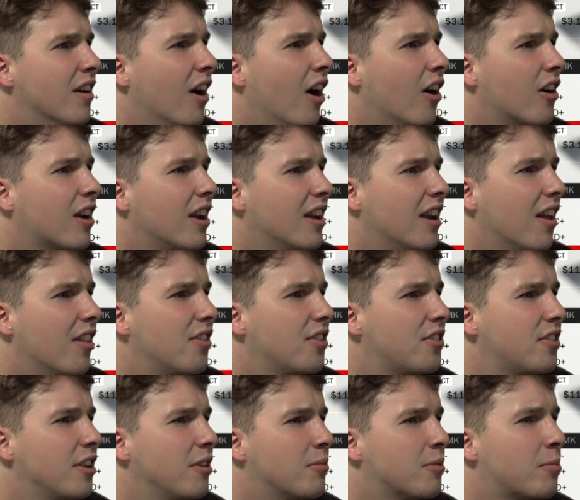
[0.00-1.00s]
Okay, yeah,
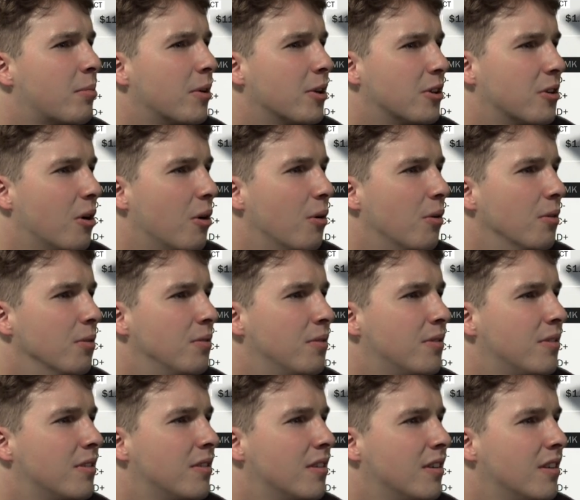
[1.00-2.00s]
this team's pretty cold.
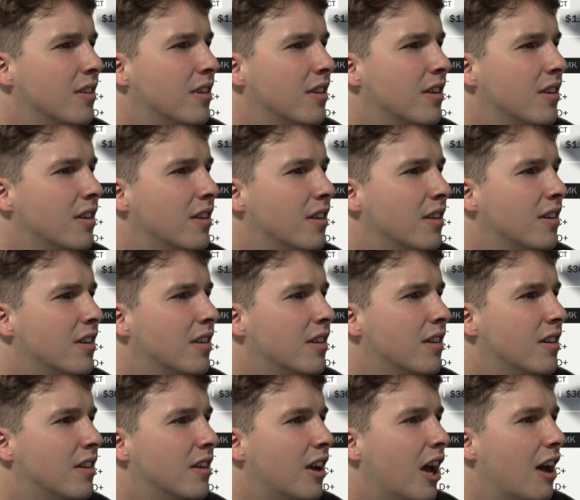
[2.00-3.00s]

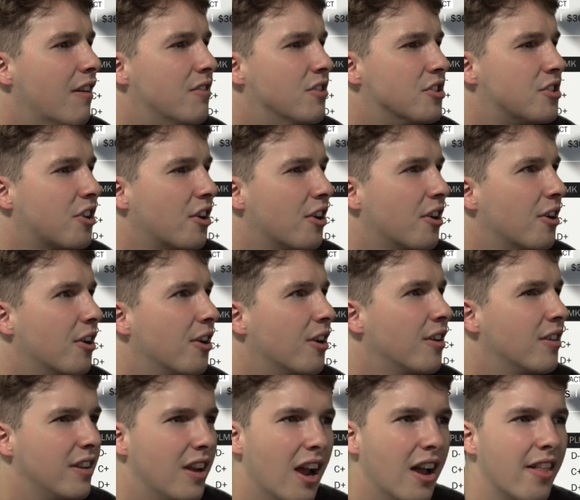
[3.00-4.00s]
Evan
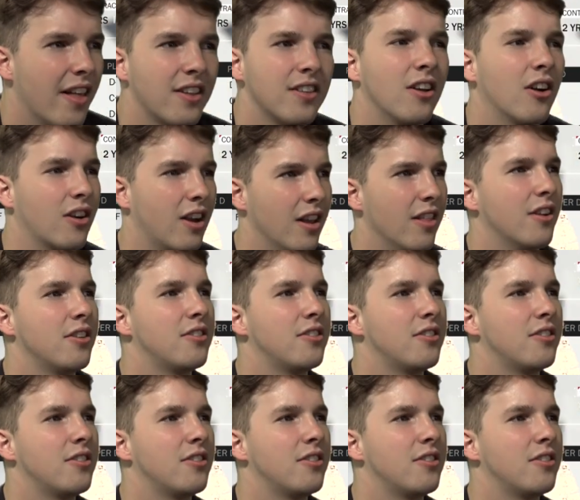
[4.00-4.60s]
Turner. Yeah, okay,